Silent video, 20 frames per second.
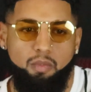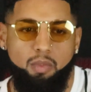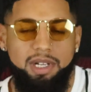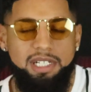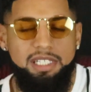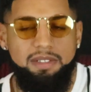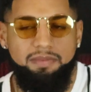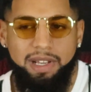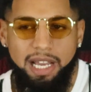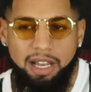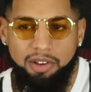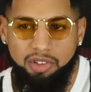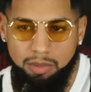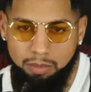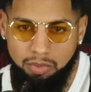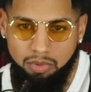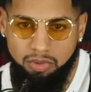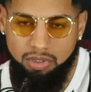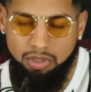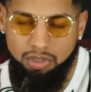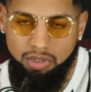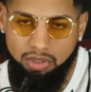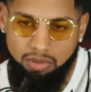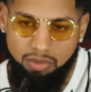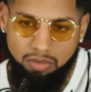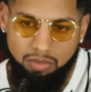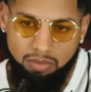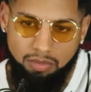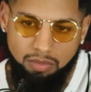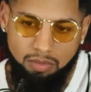what's valuable to
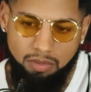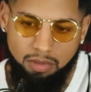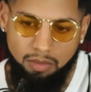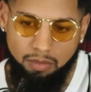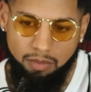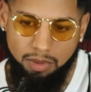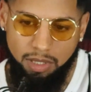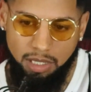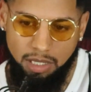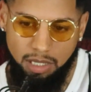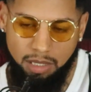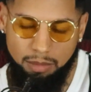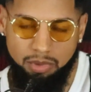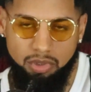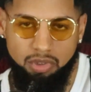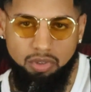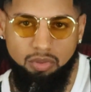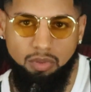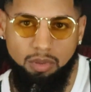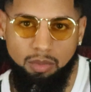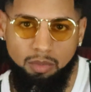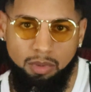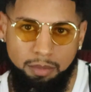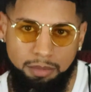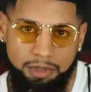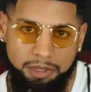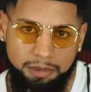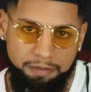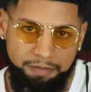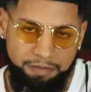you when it comes to a
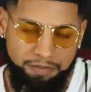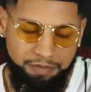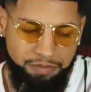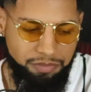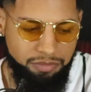woman?